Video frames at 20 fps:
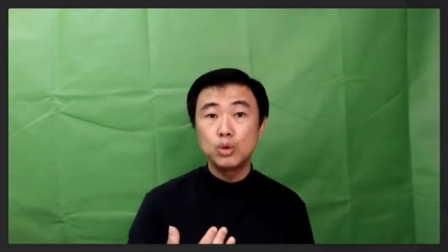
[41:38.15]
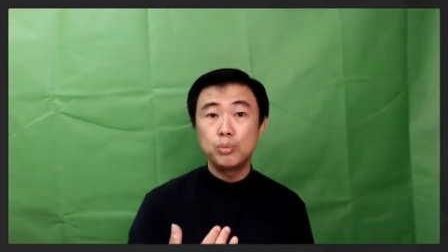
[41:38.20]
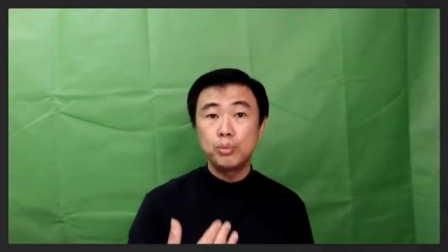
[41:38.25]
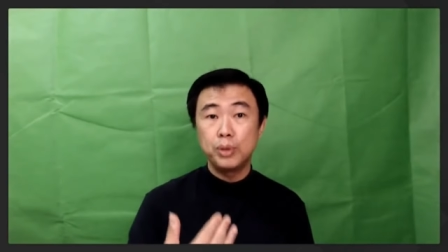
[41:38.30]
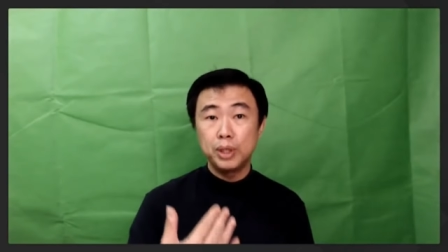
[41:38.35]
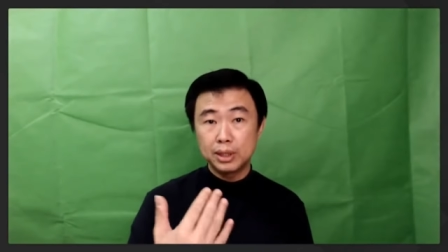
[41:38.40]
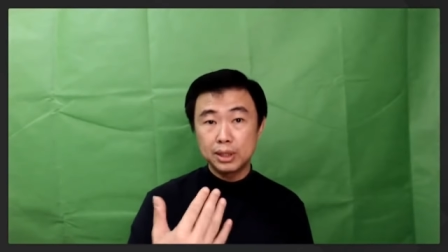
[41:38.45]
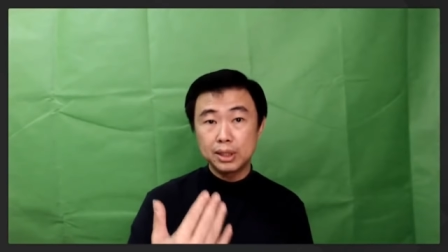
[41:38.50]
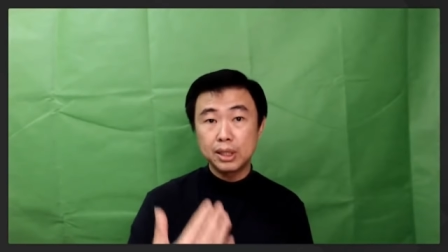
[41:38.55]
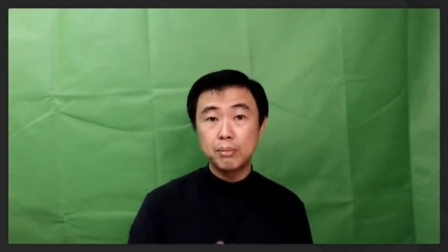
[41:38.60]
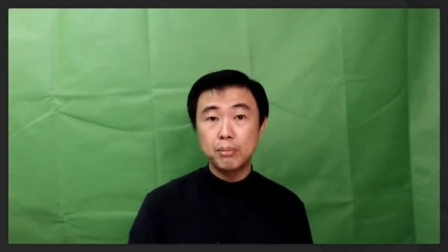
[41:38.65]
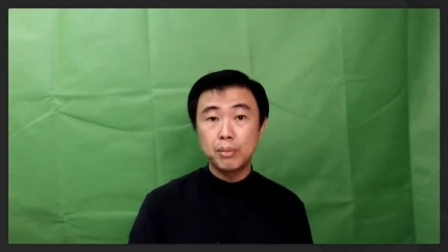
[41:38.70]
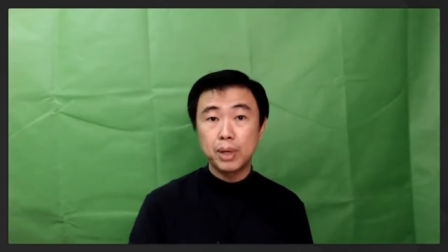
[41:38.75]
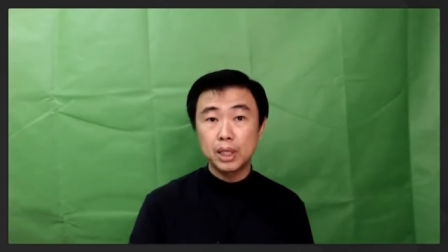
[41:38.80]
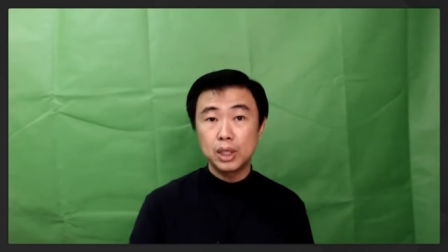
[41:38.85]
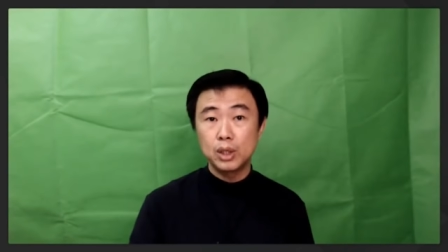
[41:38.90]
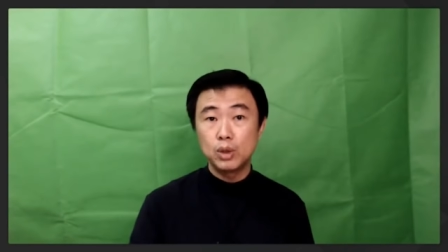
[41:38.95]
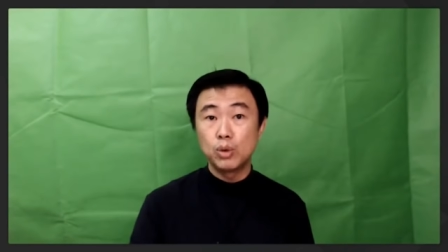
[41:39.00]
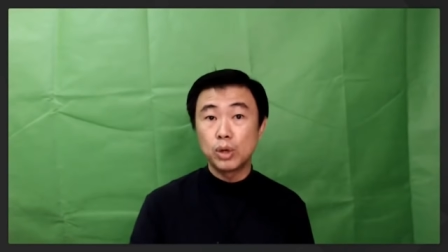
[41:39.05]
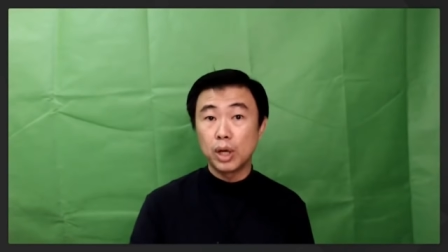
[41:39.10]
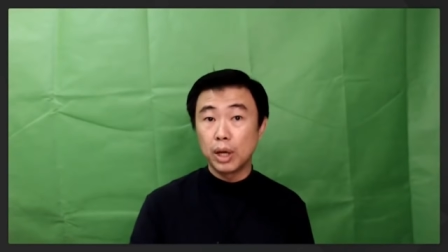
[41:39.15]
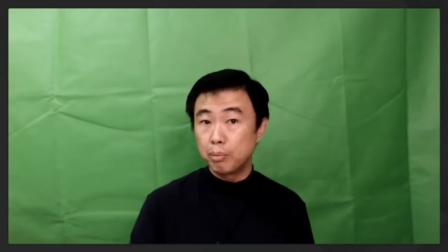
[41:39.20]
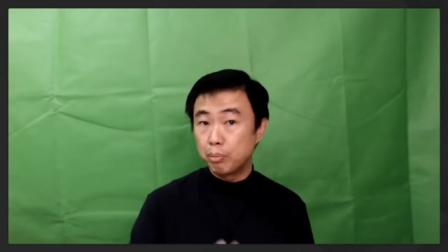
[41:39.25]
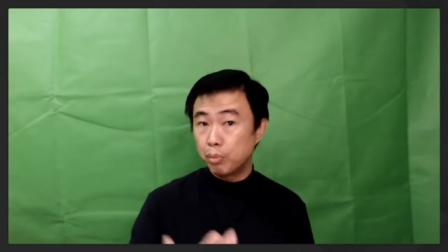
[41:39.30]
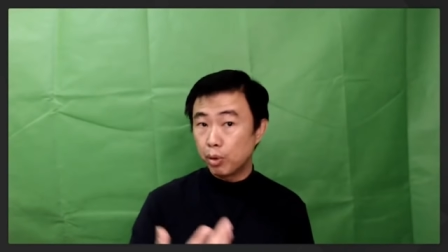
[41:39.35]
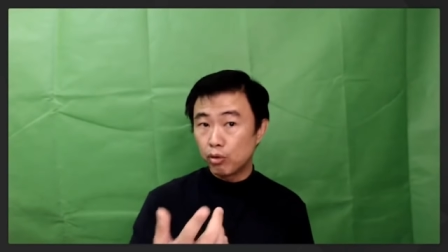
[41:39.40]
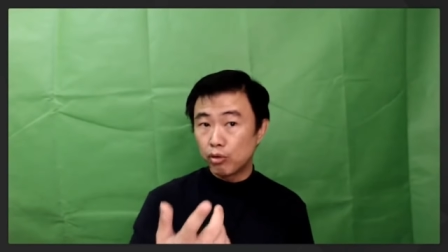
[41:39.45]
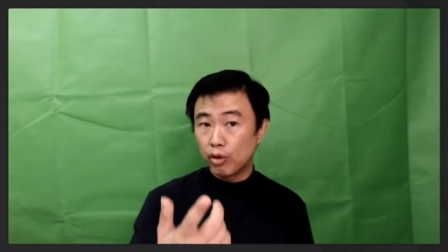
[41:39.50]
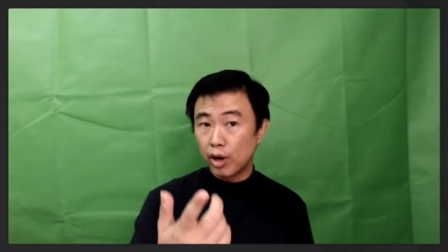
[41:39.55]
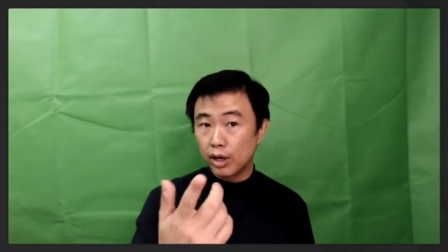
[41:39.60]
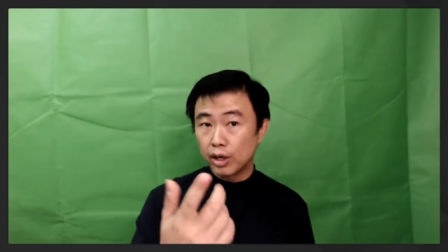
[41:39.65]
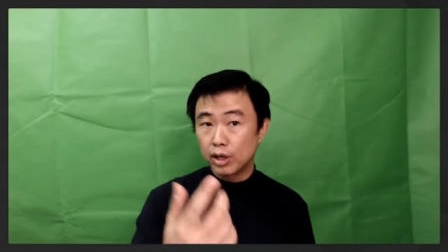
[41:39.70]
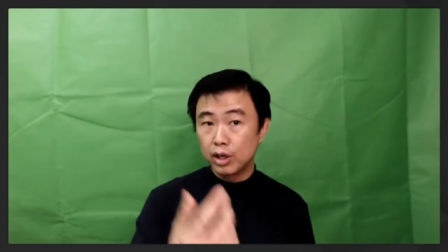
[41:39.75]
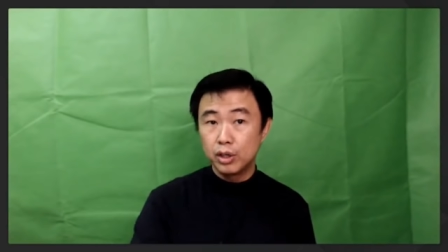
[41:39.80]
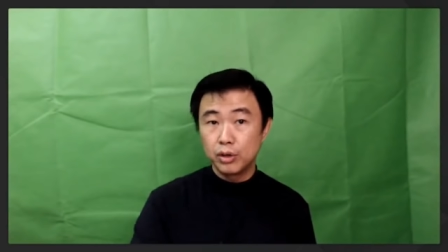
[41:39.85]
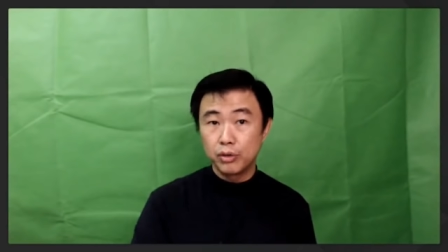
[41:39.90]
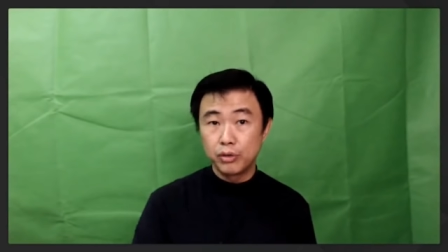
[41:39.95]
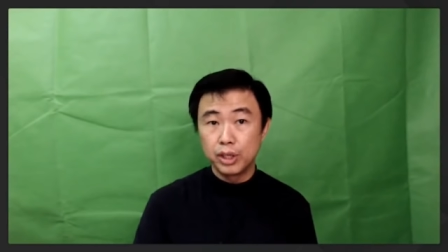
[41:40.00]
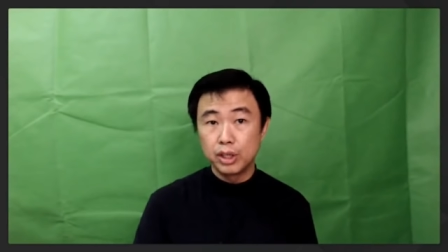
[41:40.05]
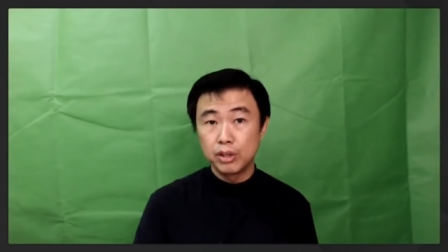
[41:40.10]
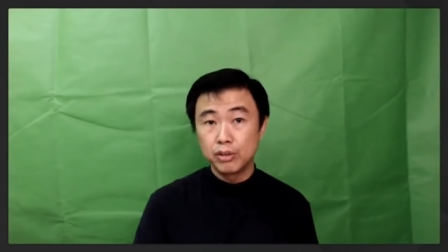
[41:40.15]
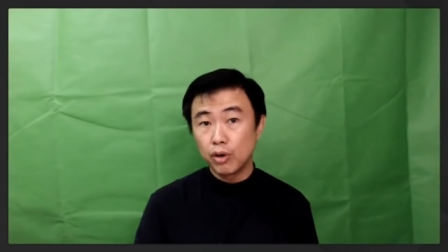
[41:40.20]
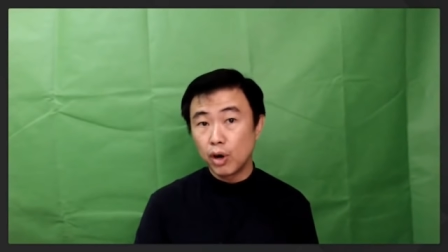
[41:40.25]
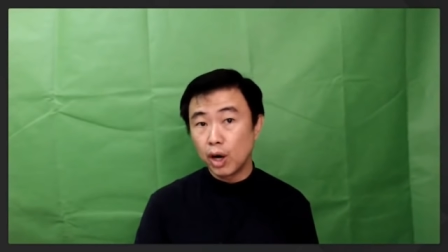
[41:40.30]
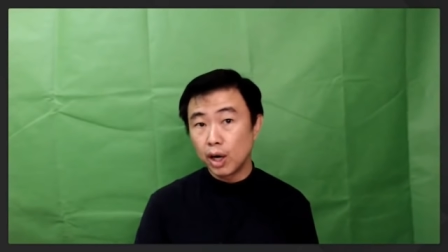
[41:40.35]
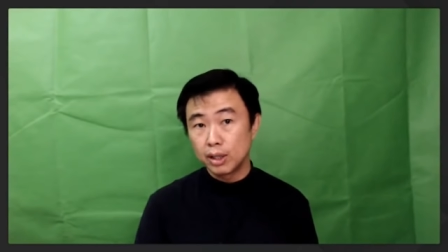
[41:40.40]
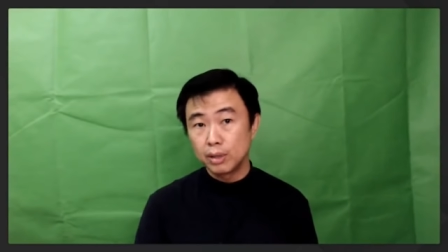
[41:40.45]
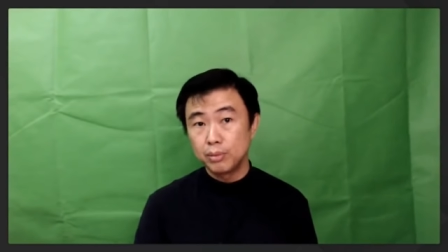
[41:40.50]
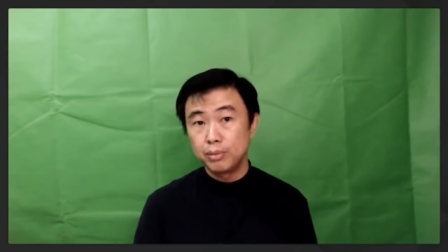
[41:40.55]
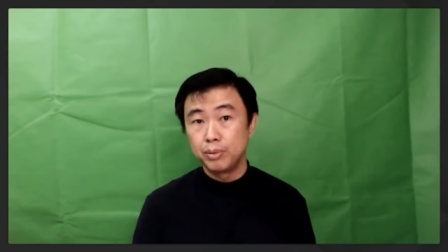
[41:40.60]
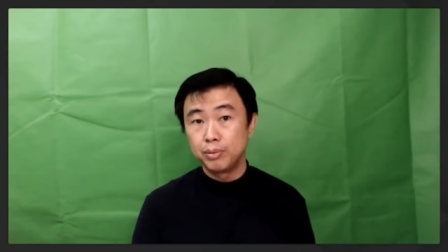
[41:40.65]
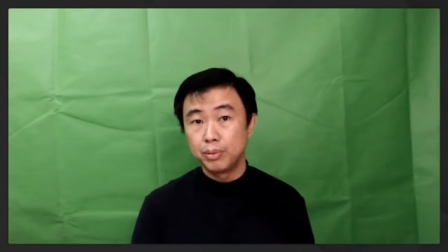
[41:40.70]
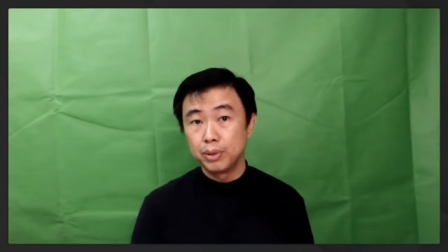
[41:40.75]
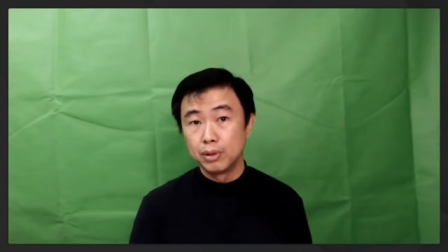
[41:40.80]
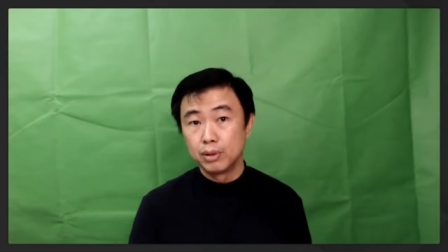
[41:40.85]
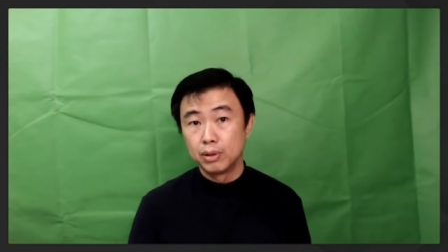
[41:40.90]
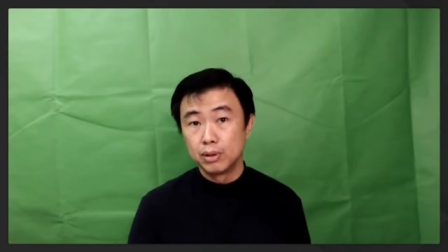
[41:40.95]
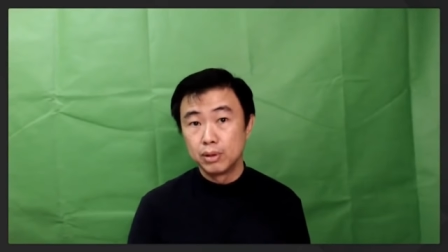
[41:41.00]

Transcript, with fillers: be somebody who can provide a career for other people?